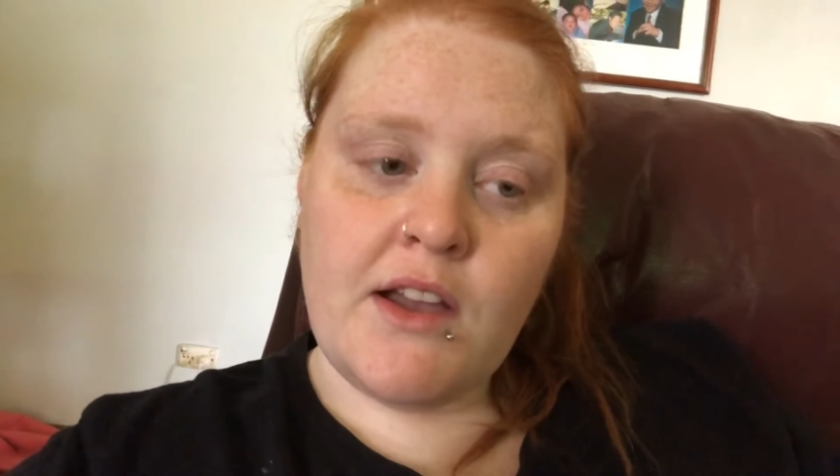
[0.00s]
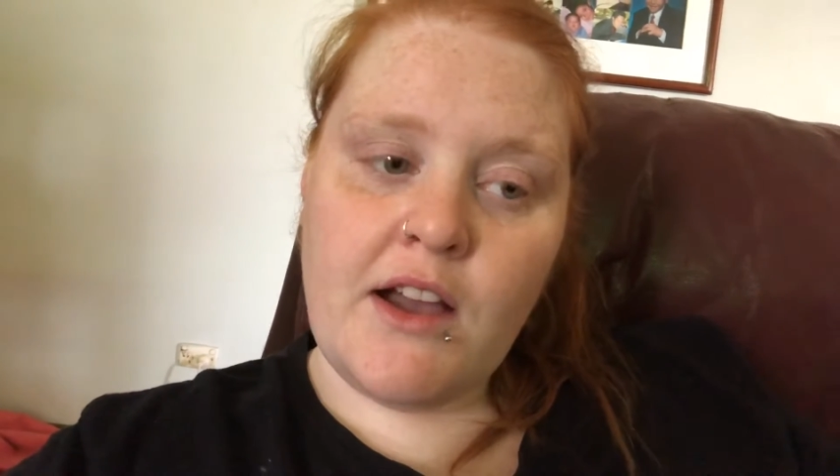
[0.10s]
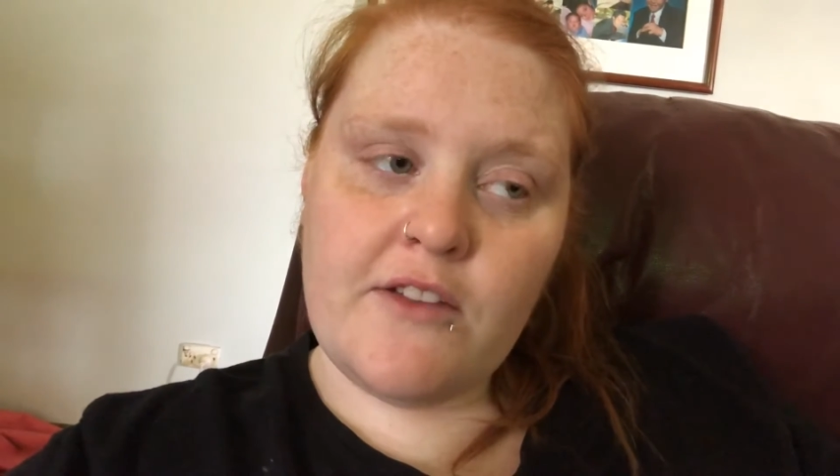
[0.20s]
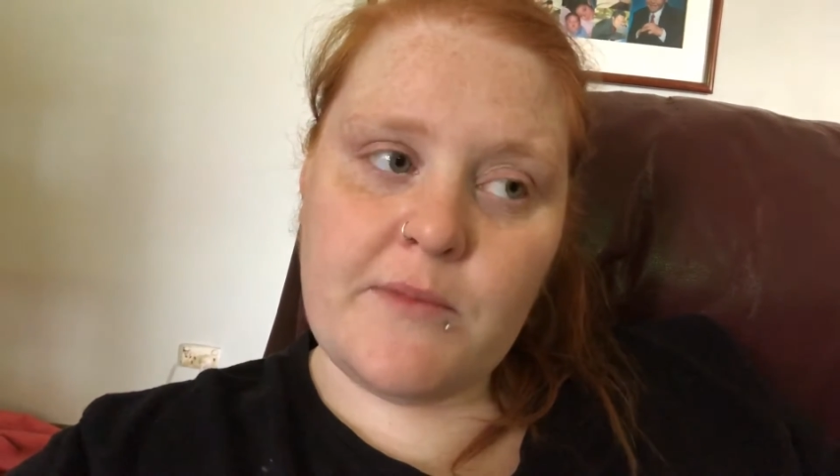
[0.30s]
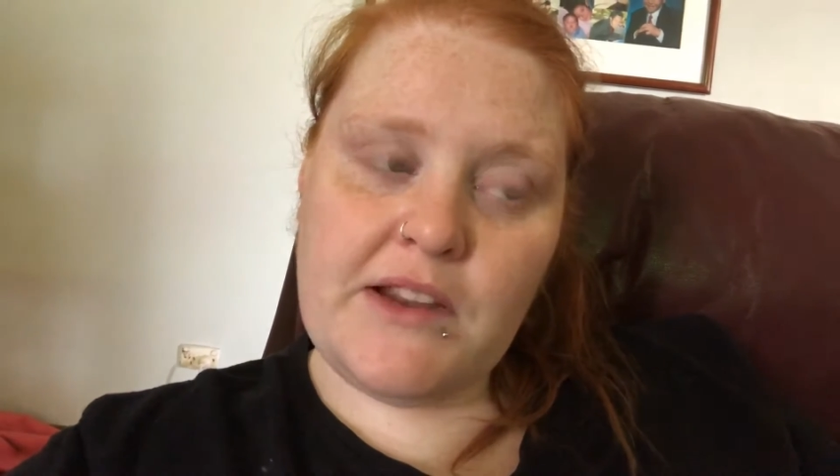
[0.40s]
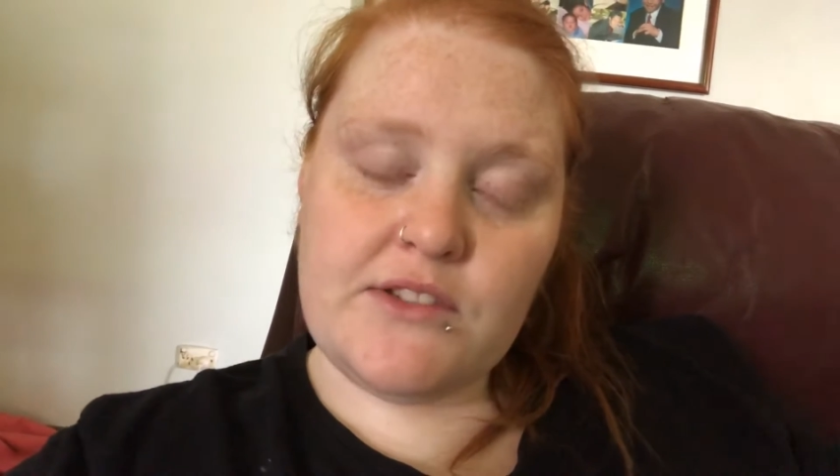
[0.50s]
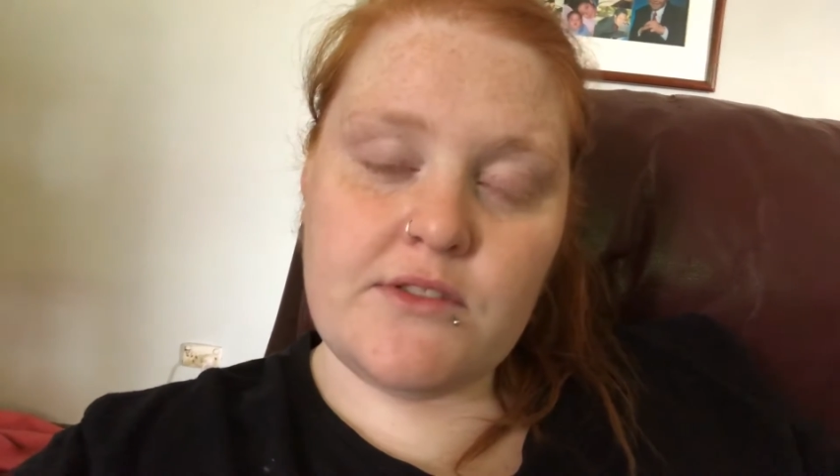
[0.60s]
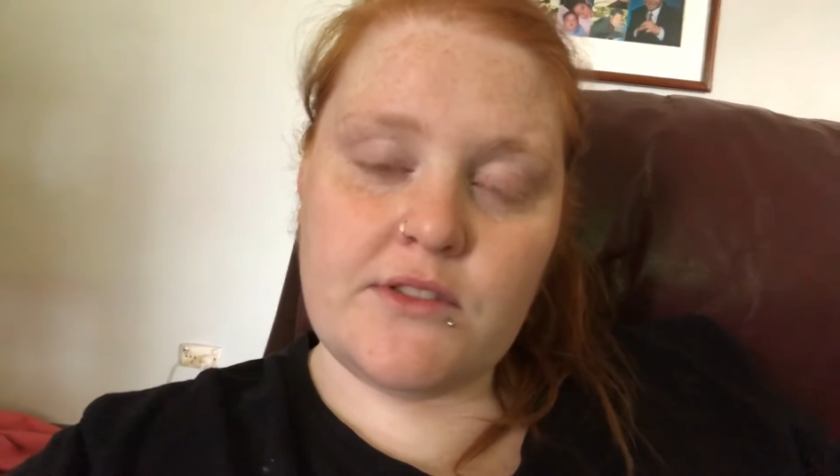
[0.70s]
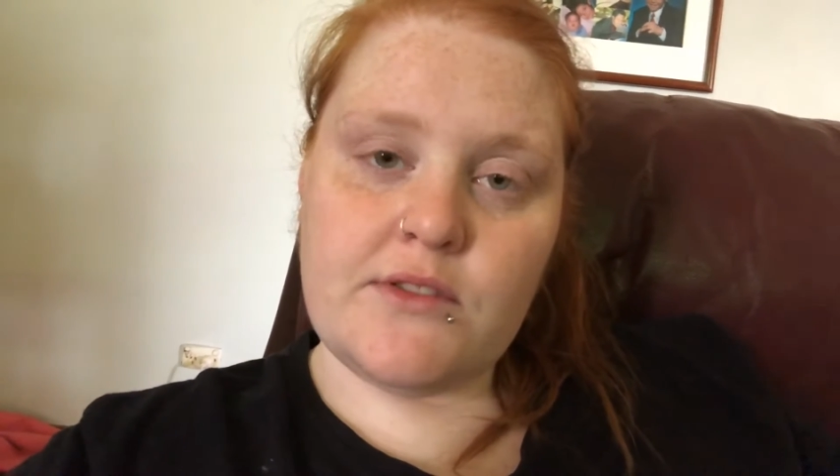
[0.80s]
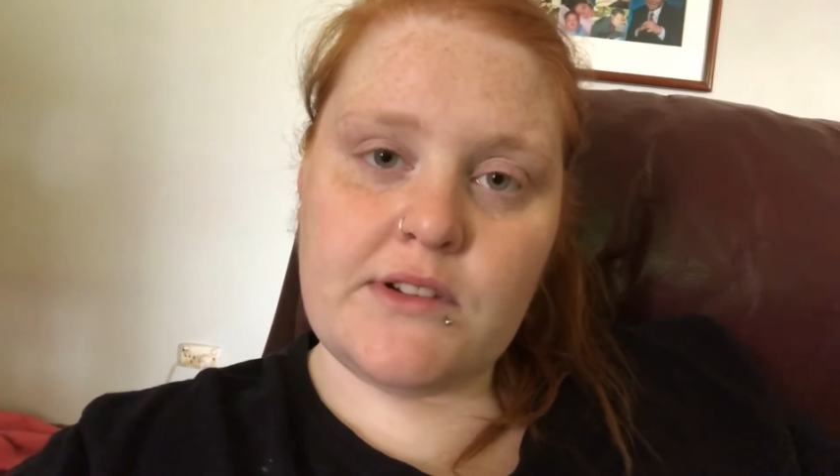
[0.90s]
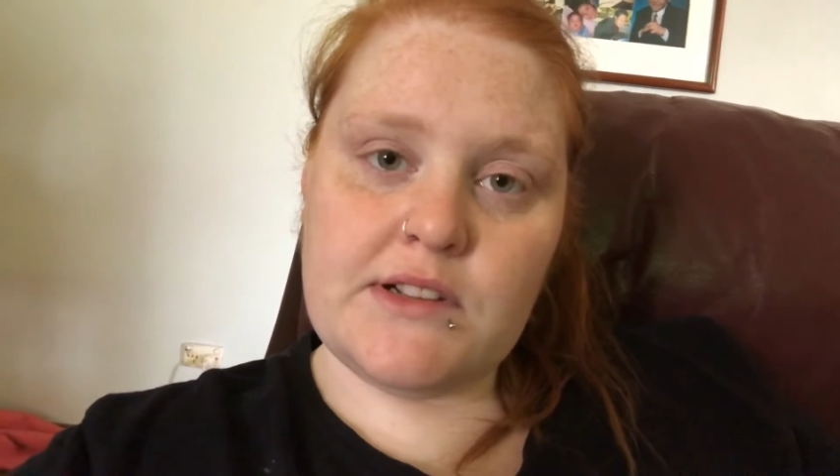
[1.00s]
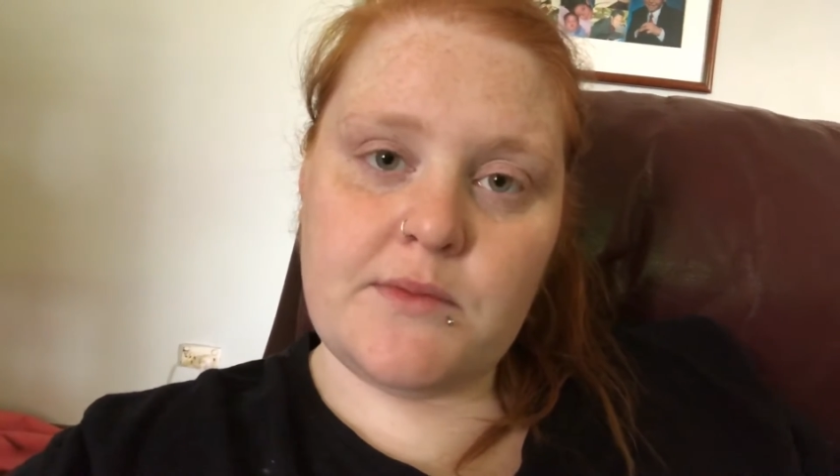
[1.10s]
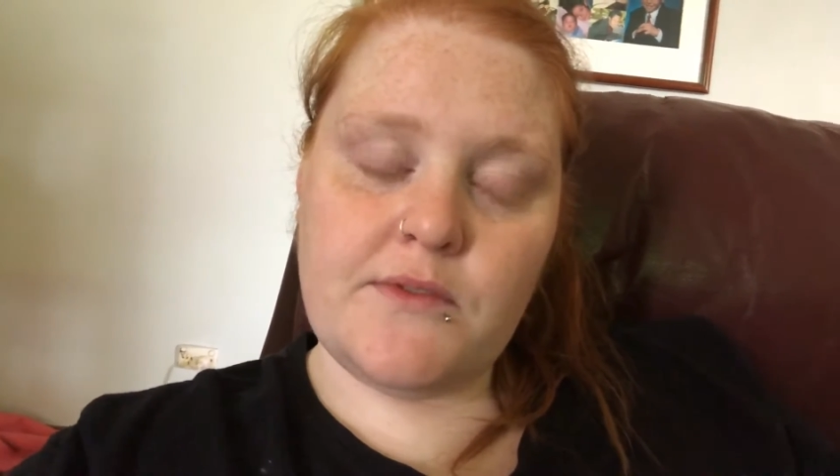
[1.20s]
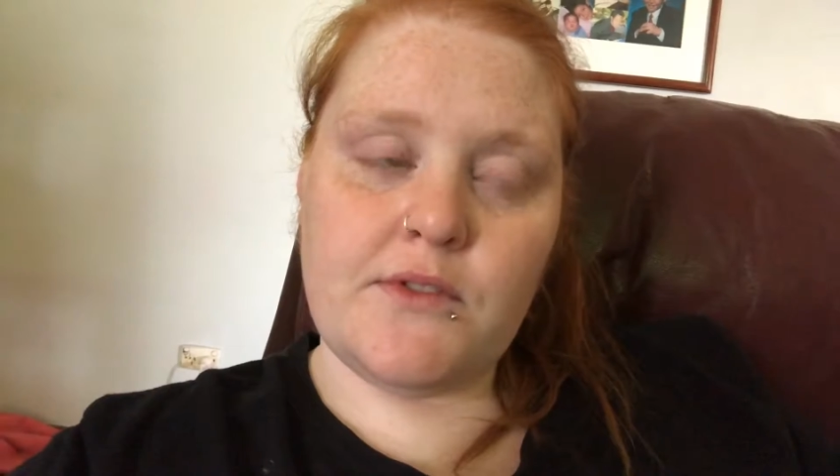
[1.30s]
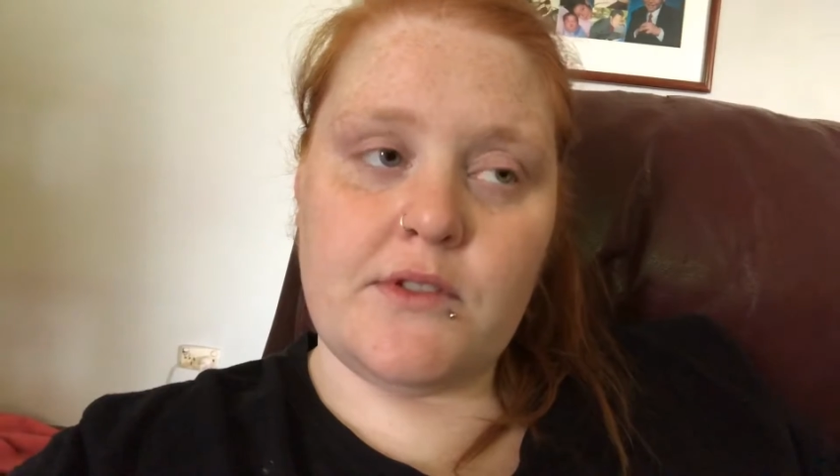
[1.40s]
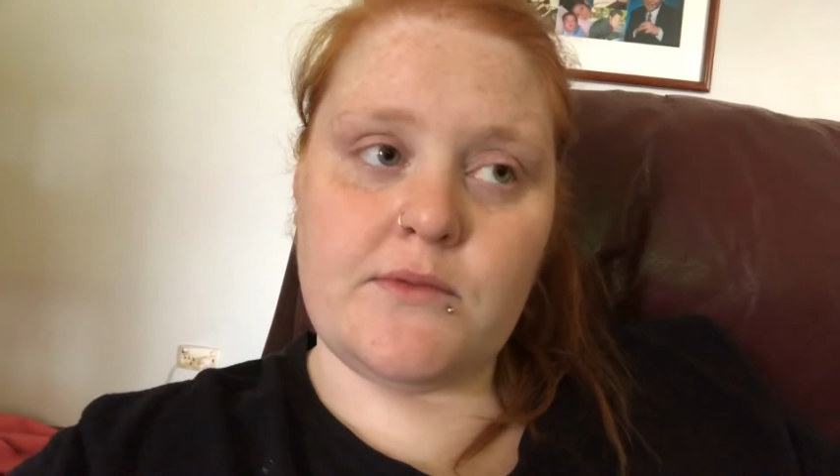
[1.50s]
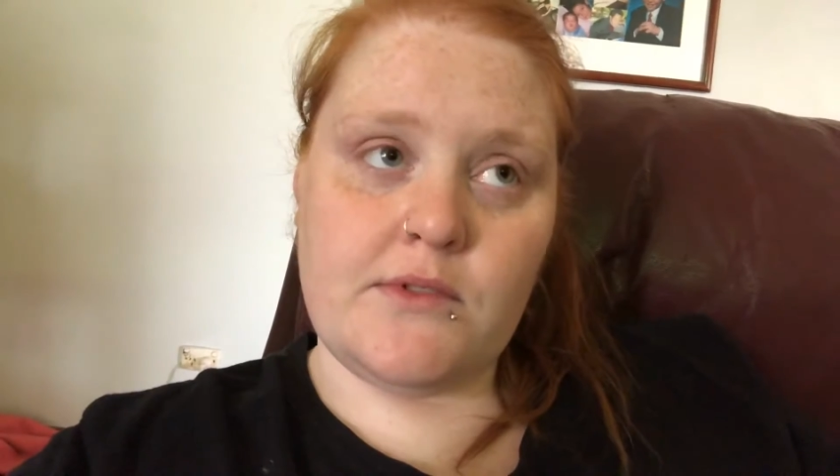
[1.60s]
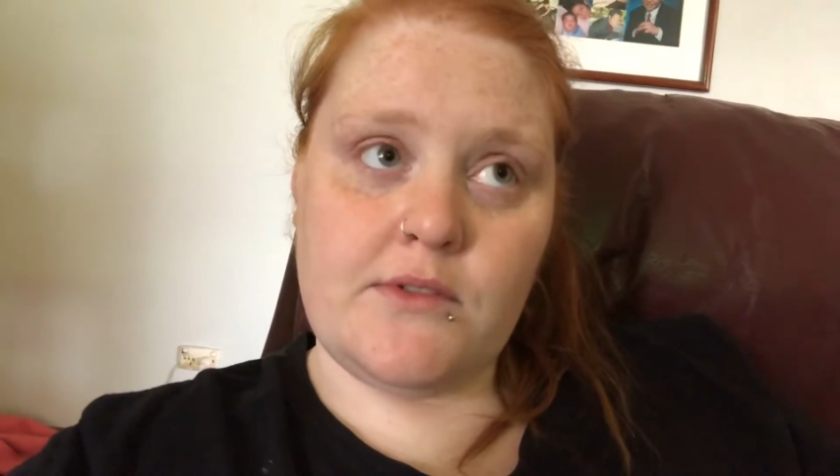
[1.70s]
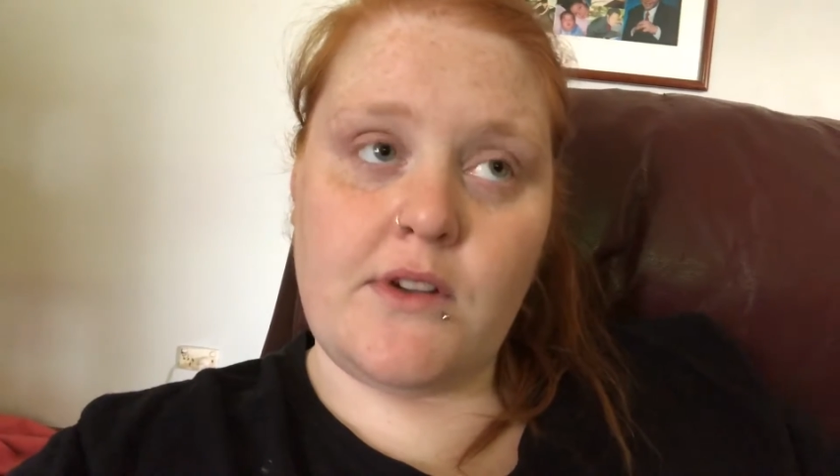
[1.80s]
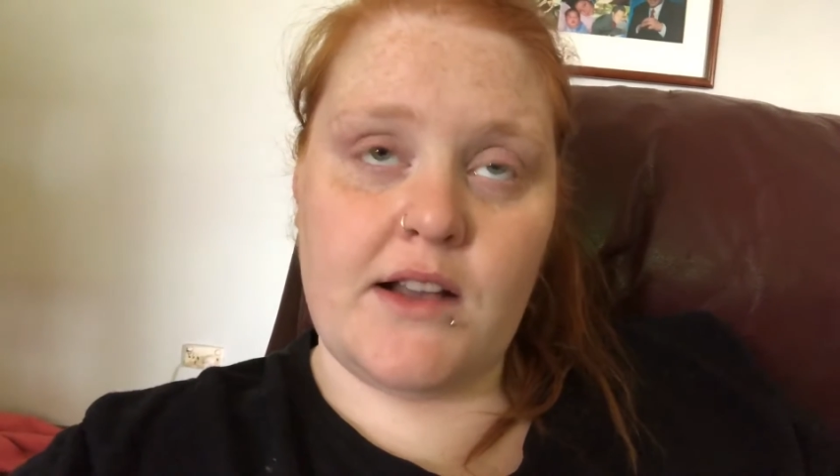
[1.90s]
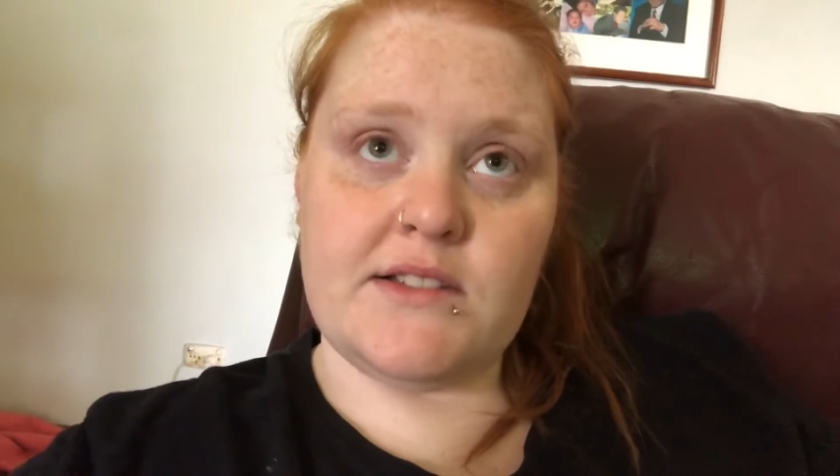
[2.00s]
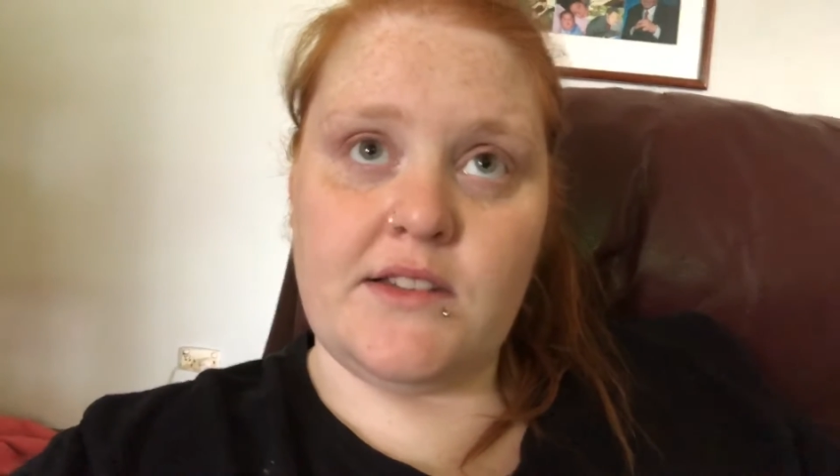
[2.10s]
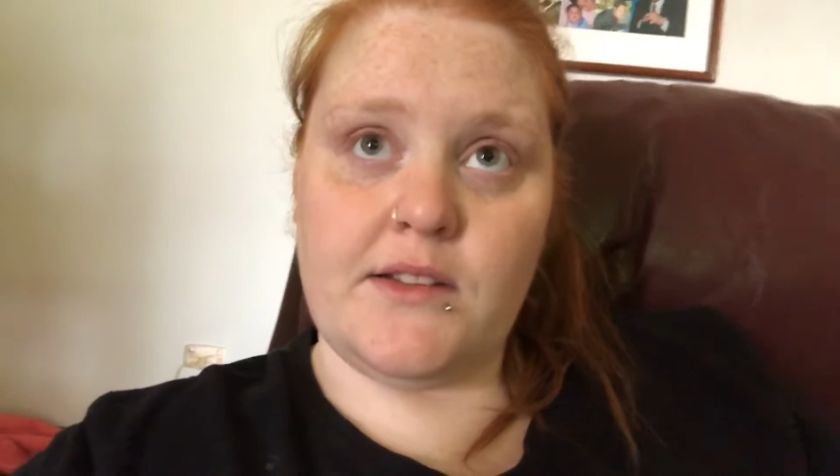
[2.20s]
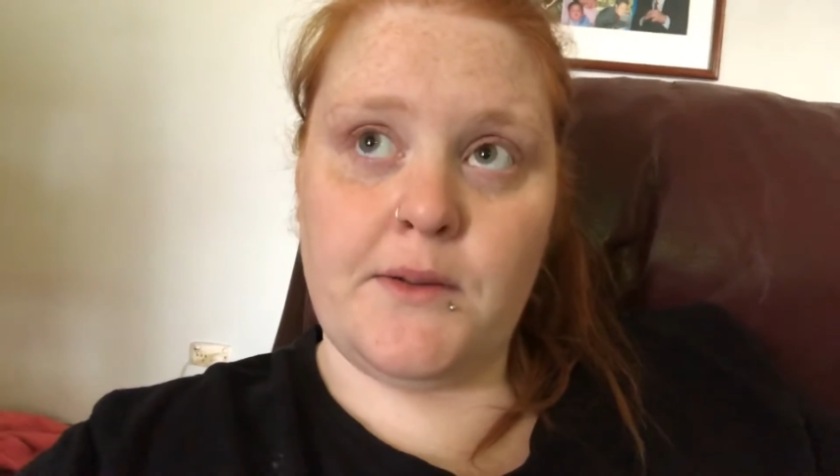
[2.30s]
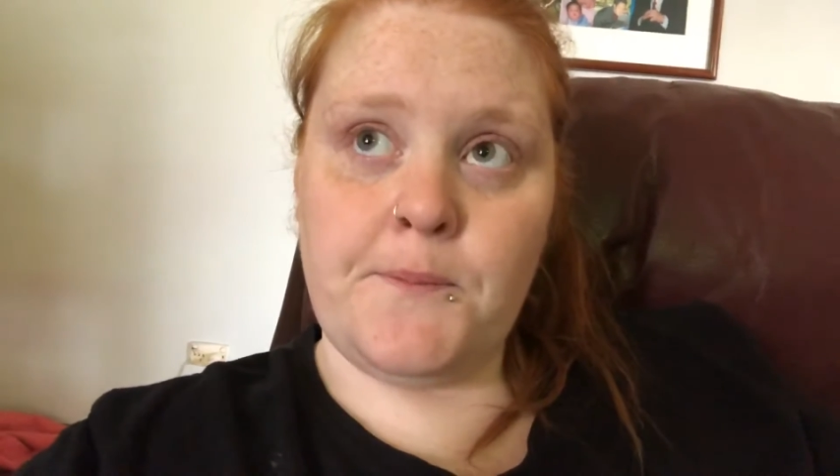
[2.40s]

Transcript: I've made sugar cookies before in royal icing,